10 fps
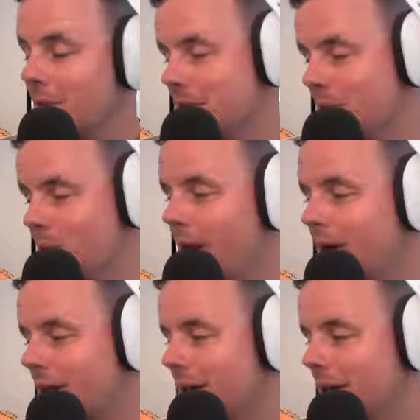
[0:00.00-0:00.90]
I was like,
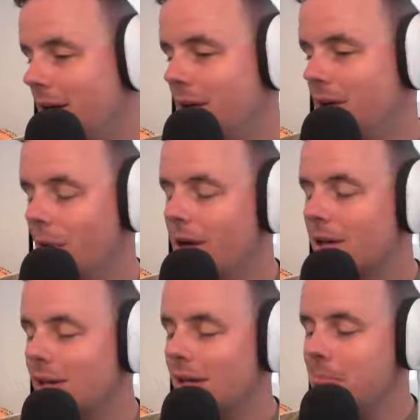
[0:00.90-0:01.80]
where
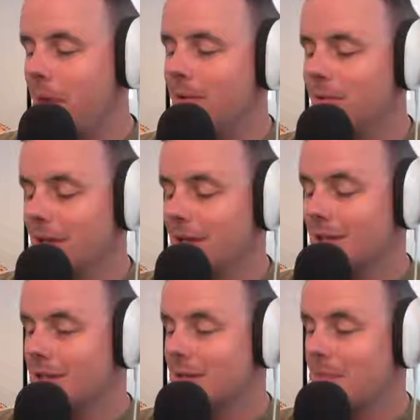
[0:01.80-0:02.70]
could I mount
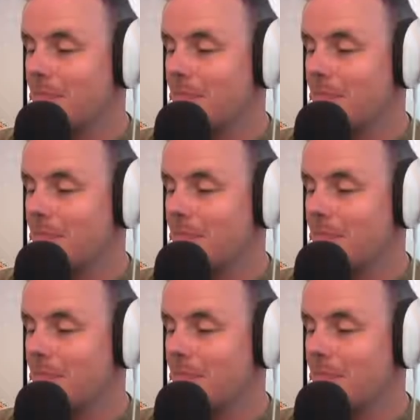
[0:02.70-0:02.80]
this